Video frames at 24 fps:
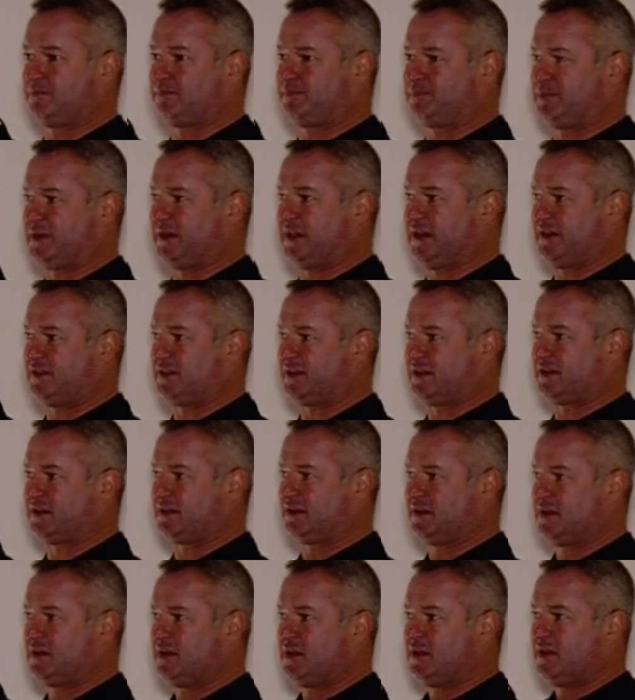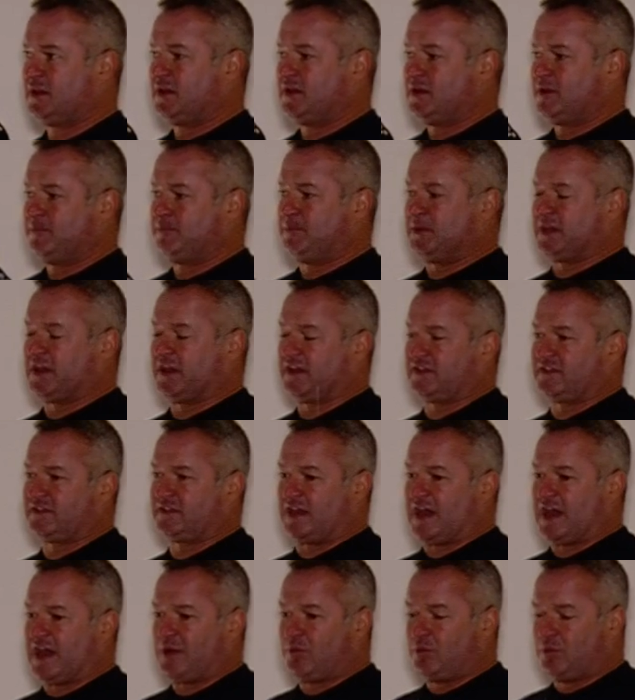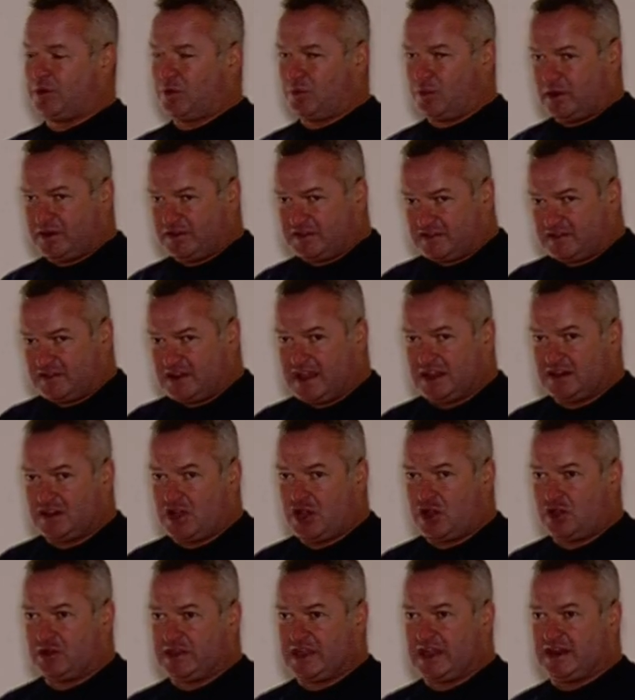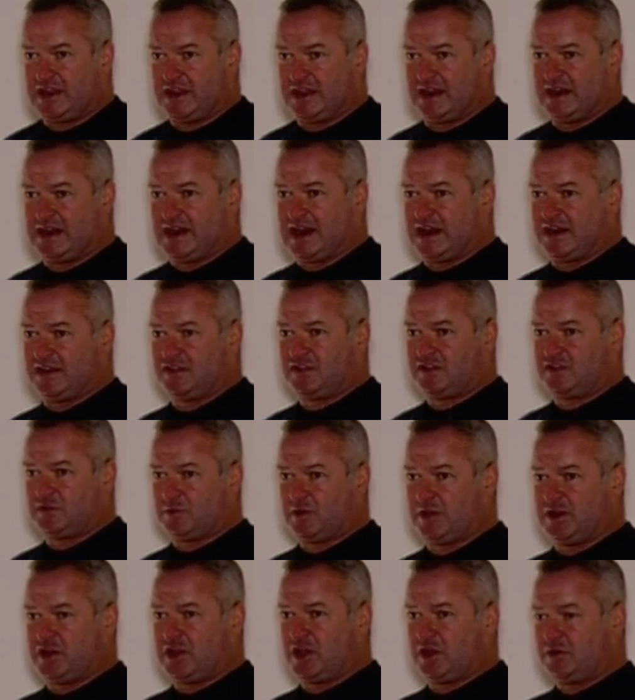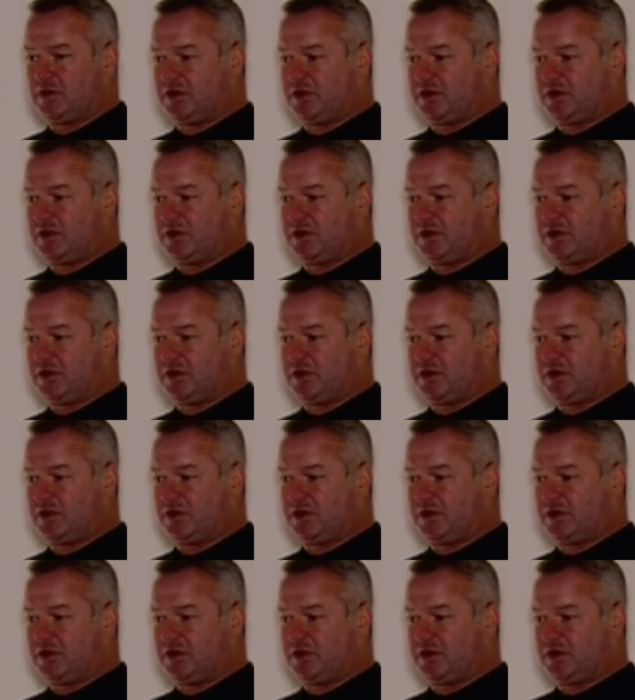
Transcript: beneath it because I'm gonna wanna stay low getting in and out of this window.